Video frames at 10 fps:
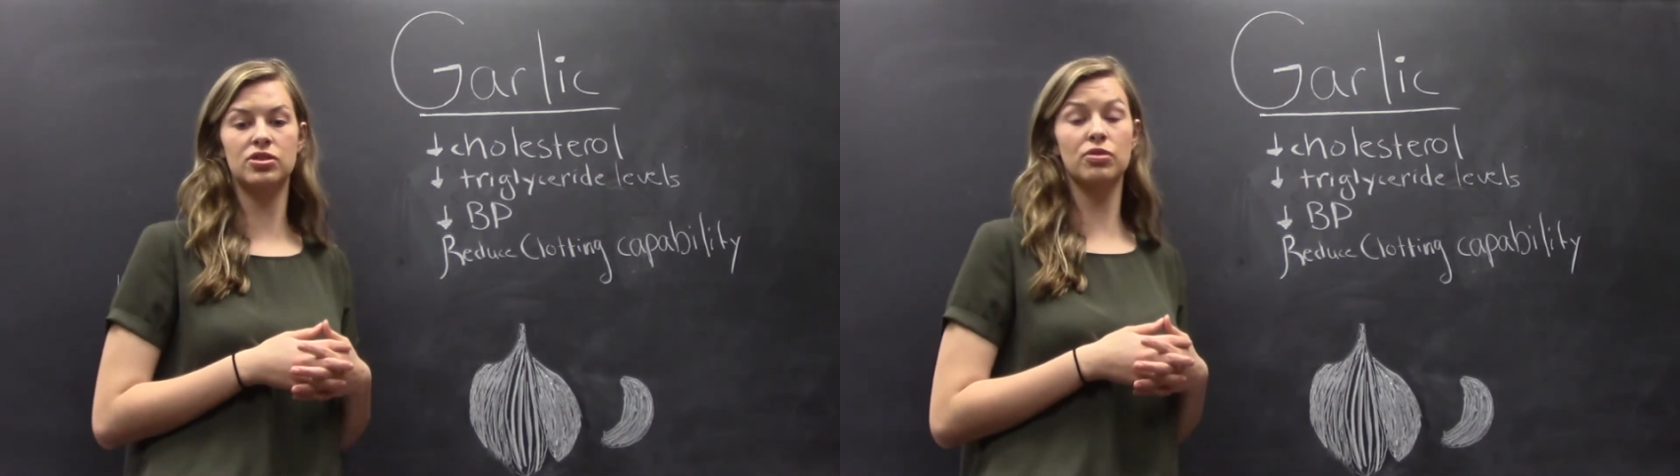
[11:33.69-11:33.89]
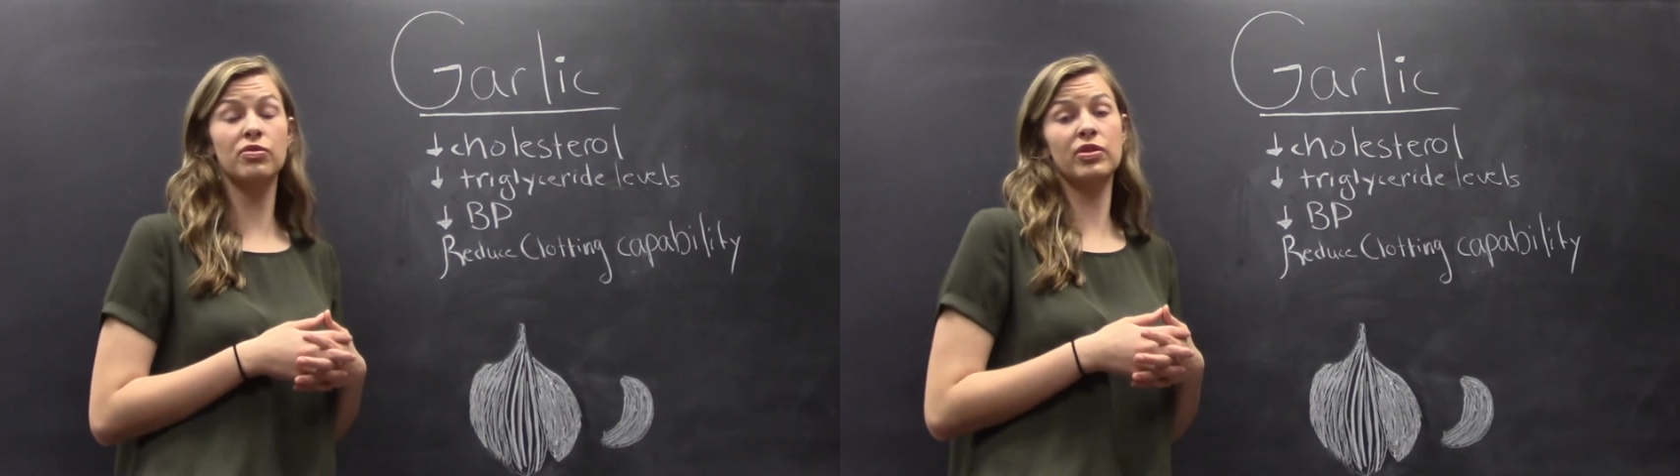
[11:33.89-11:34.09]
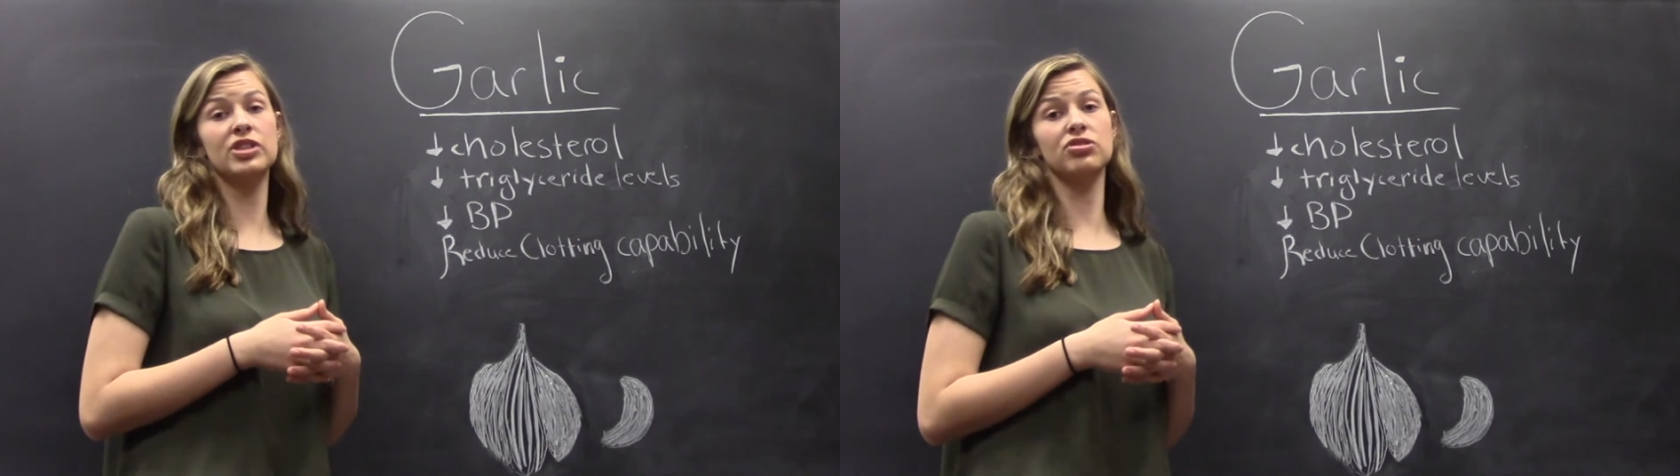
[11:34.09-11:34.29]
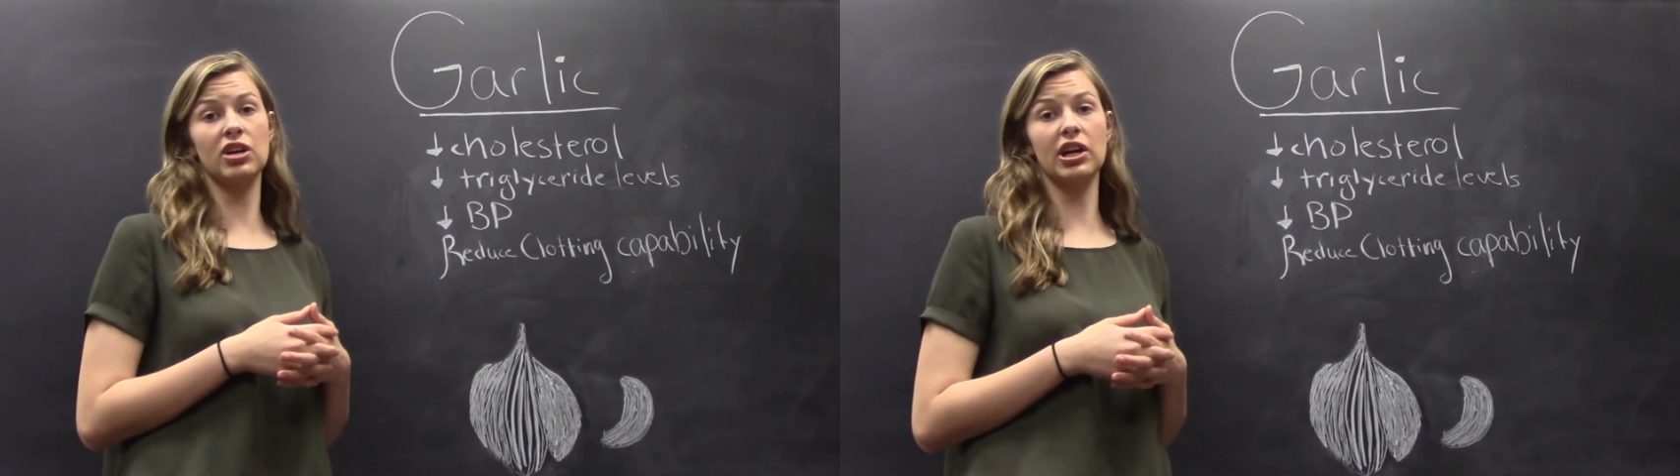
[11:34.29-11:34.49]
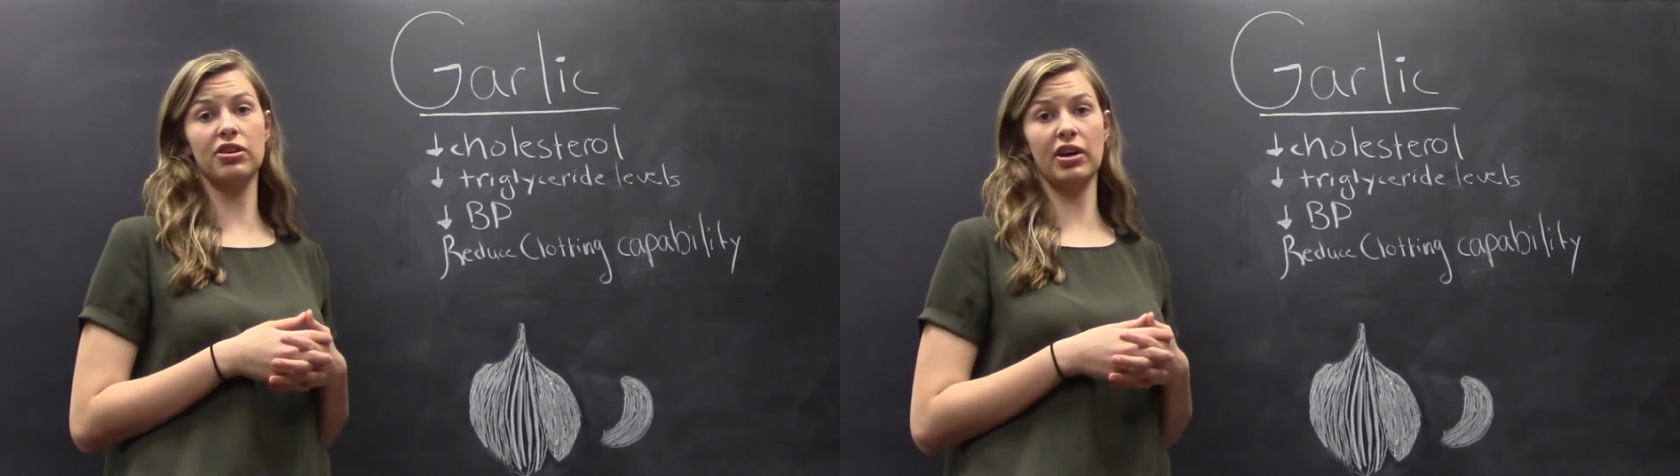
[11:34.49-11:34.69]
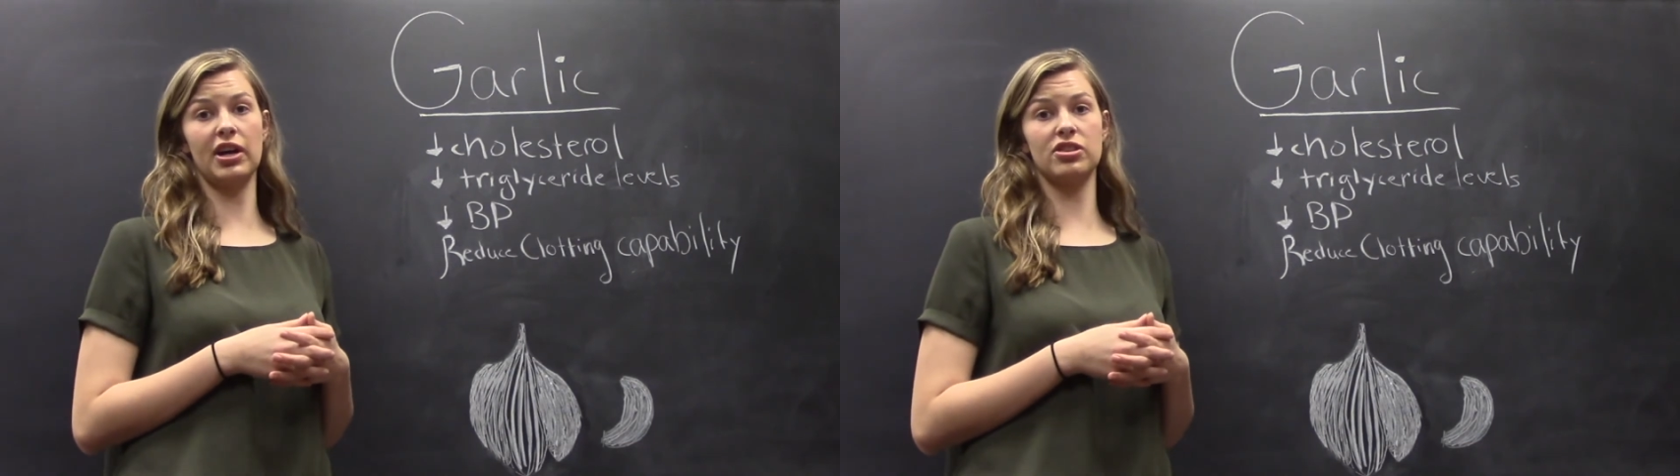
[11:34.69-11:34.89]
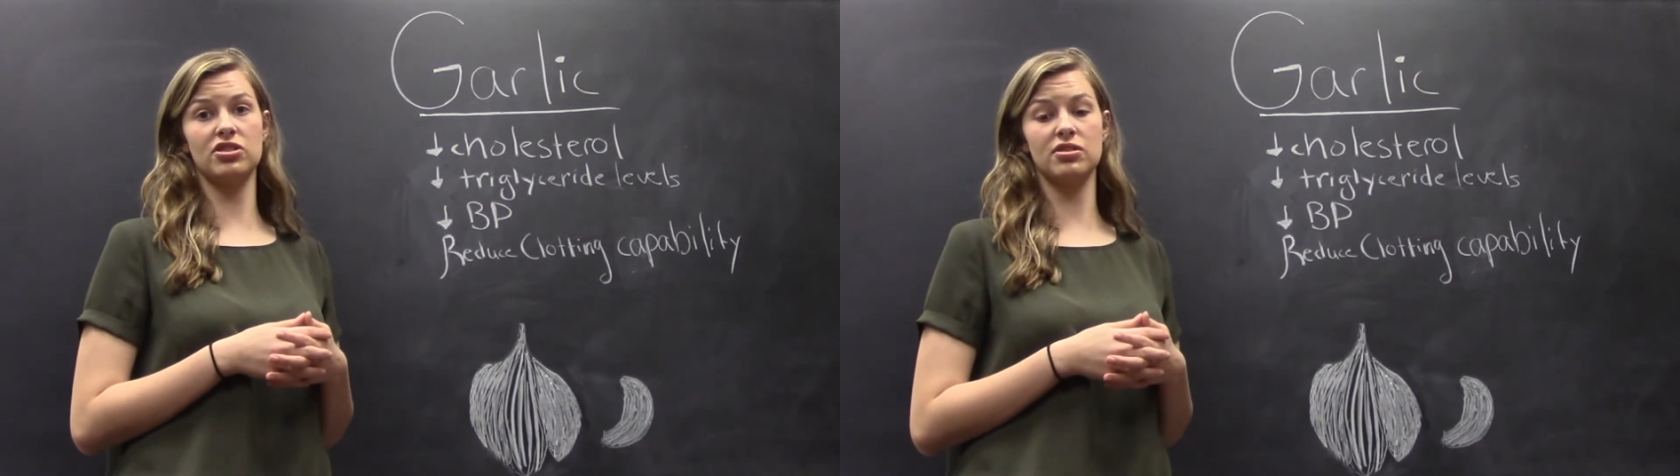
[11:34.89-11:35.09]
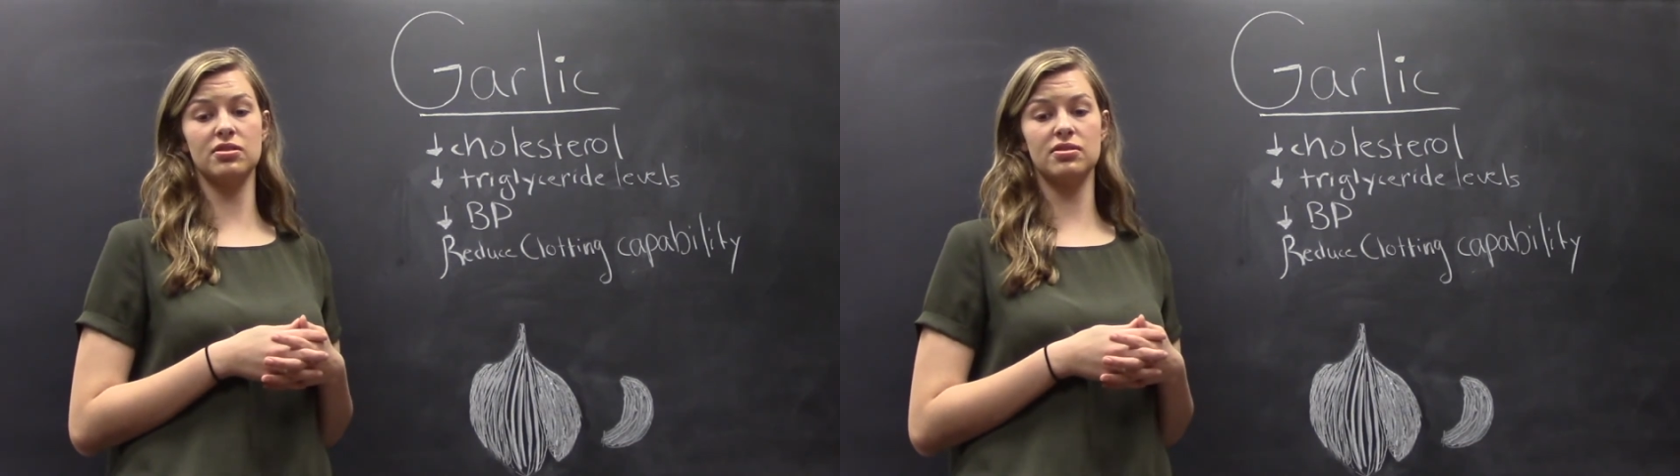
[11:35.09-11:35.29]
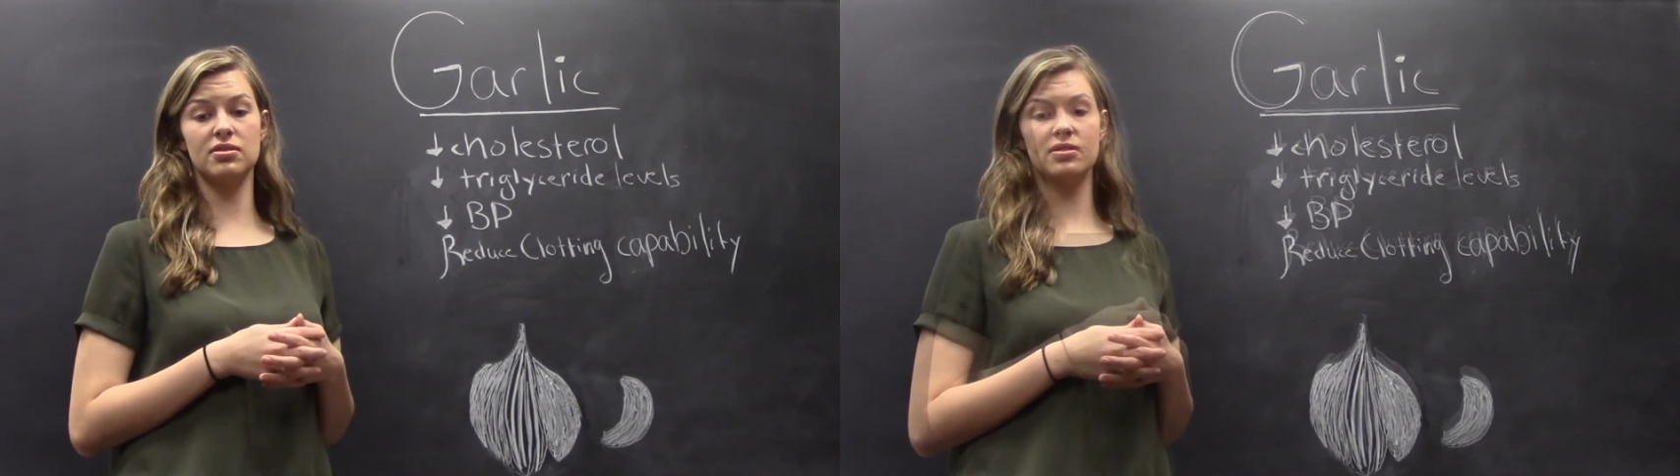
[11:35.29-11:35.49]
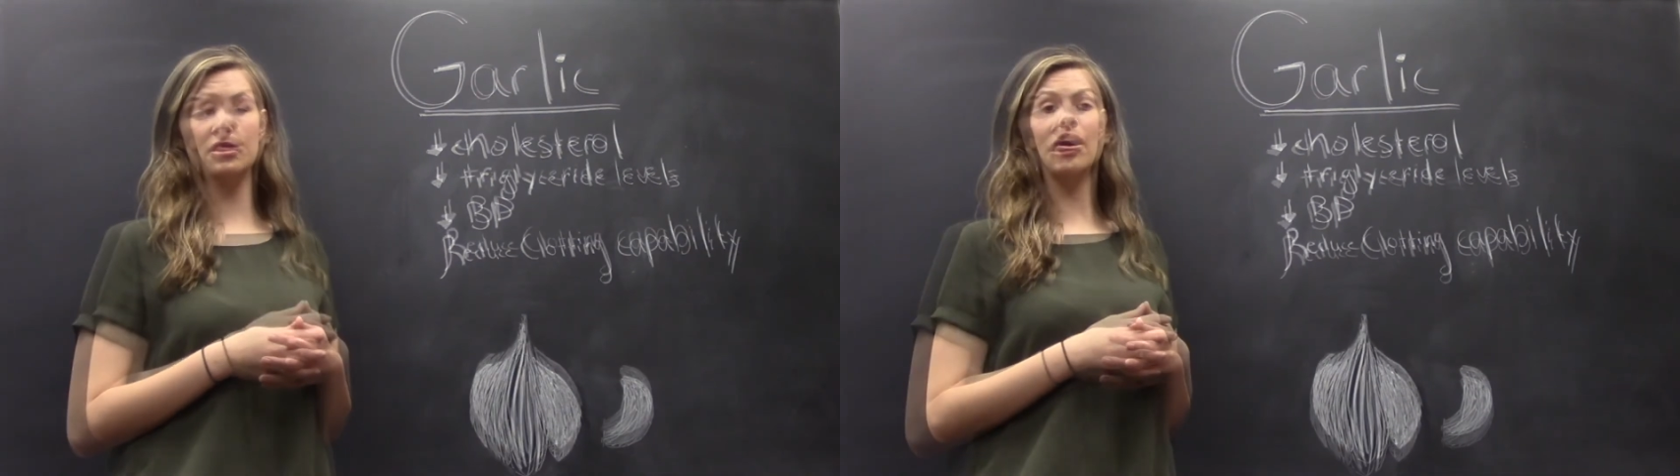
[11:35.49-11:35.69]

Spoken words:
to avoid drug interactions.